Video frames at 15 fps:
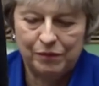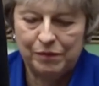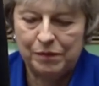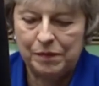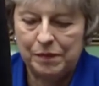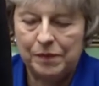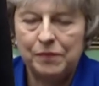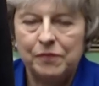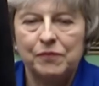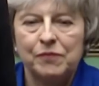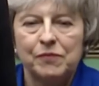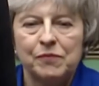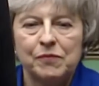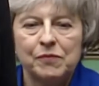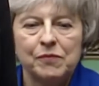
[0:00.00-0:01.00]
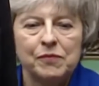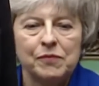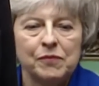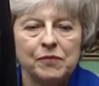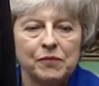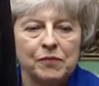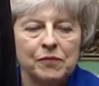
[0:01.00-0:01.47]

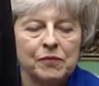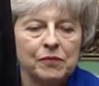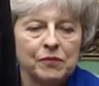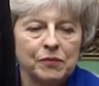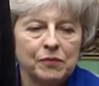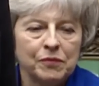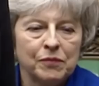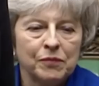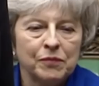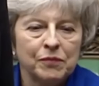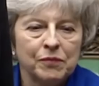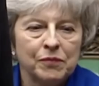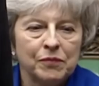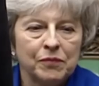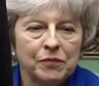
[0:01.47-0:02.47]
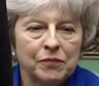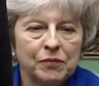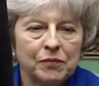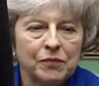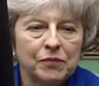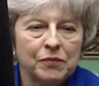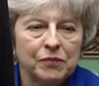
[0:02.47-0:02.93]

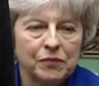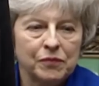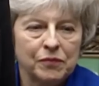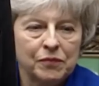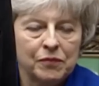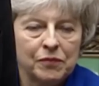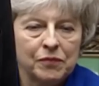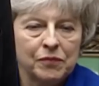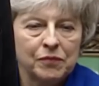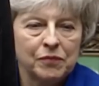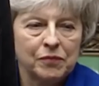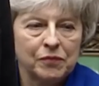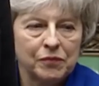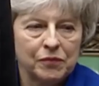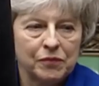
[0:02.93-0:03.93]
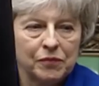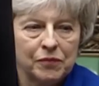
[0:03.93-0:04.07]
(not speaking)